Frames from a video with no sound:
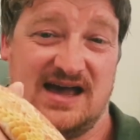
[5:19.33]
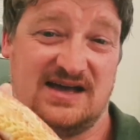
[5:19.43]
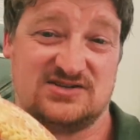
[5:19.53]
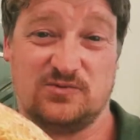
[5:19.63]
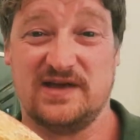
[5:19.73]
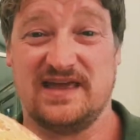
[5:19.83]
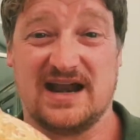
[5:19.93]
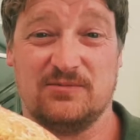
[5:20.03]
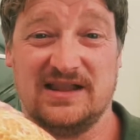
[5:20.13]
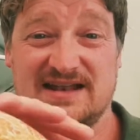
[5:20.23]
to where the
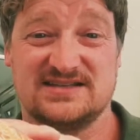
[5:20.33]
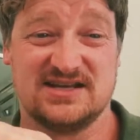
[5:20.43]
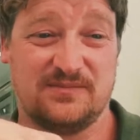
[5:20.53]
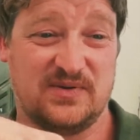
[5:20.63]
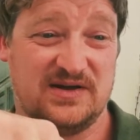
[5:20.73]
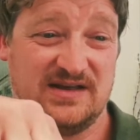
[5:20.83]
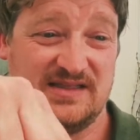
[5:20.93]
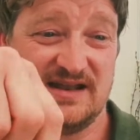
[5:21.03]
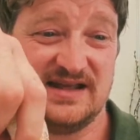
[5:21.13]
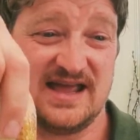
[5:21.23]
animal ends up, and
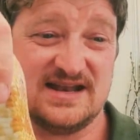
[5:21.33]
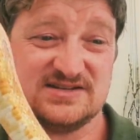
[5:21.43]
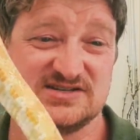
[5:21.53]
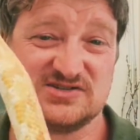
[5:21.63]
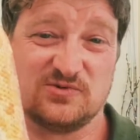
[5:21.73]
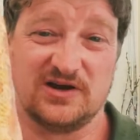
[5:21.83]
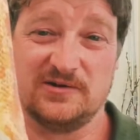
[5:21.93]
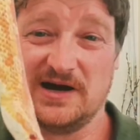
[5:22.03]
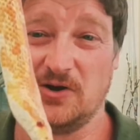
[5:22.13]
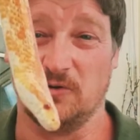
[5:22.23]
then again just swallow
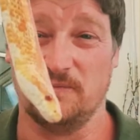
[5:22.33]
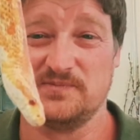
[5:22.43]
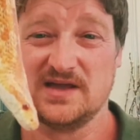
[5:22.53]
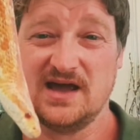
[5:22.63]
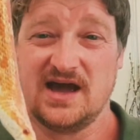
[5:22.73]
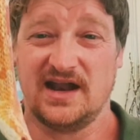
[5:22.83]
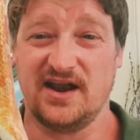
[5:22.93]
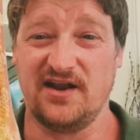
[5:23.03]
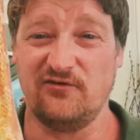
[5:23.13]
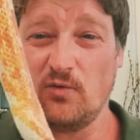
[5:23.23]
it whole. And
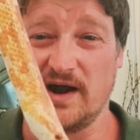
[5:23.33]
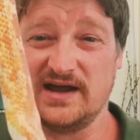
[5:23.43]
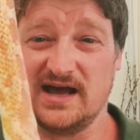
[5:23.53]
another way